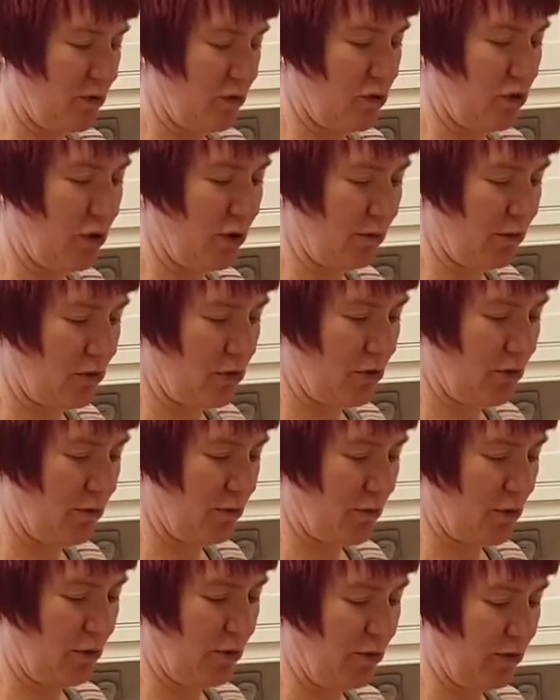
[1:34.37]
chopped up
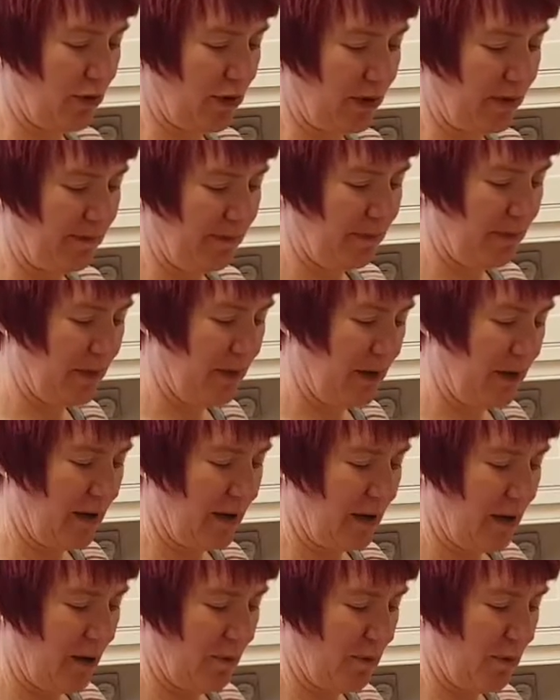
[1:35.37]
roughly,
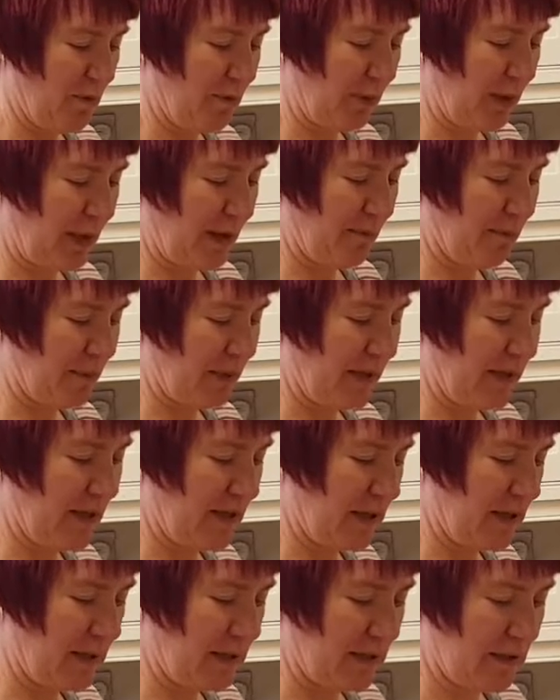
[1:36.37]
and my black
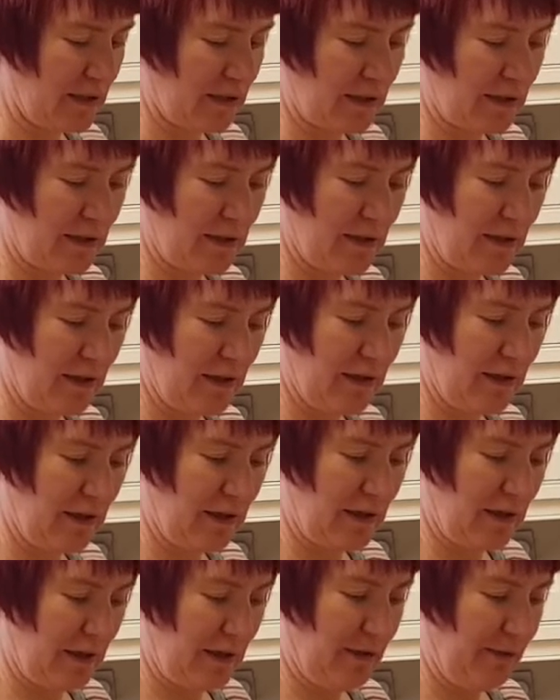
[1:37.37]
beans.
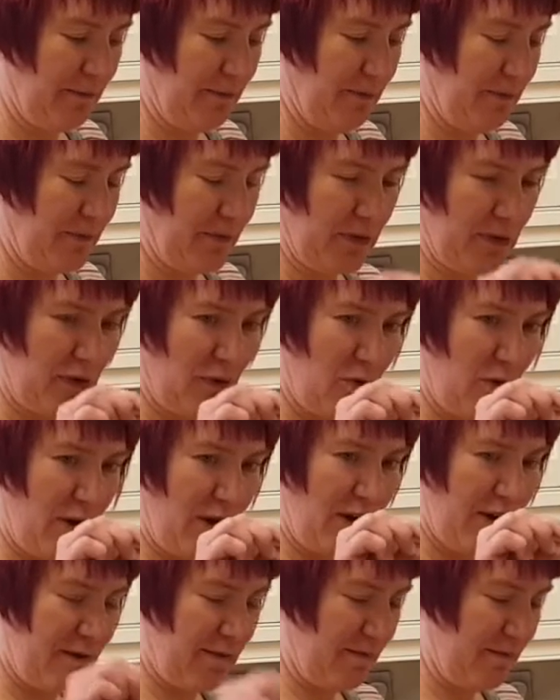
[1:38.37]
They're
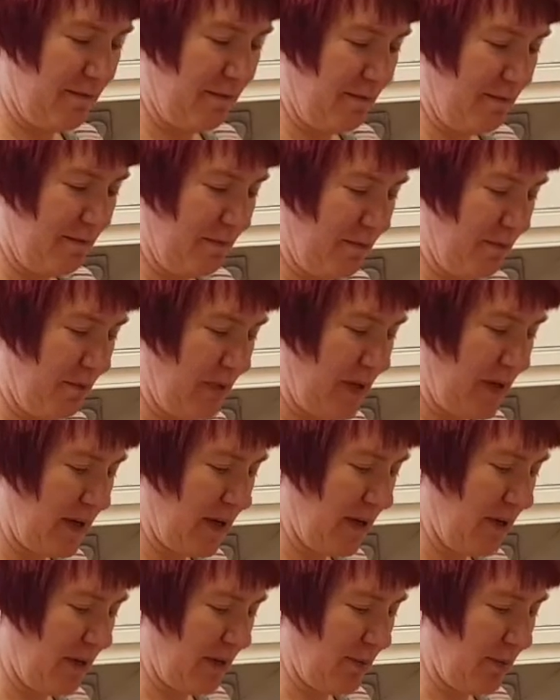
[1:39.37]
quite big,
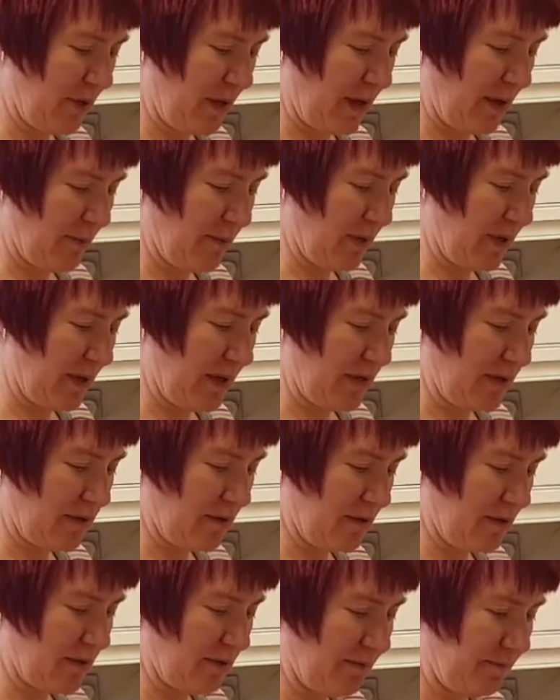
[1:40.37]
black
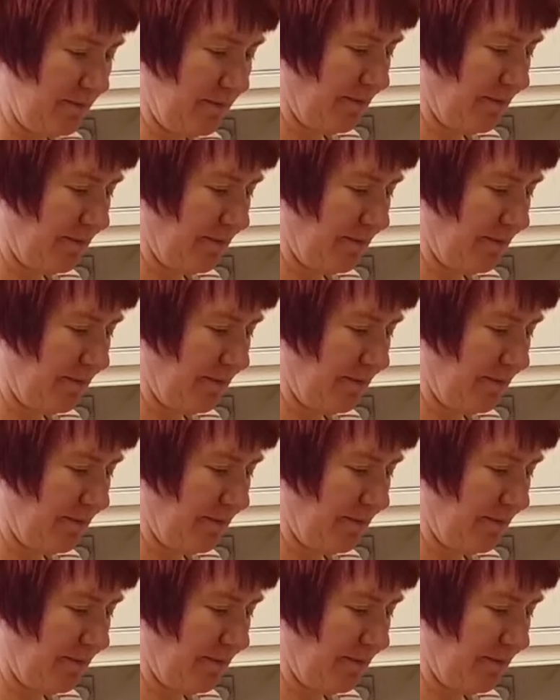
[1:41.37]
beans.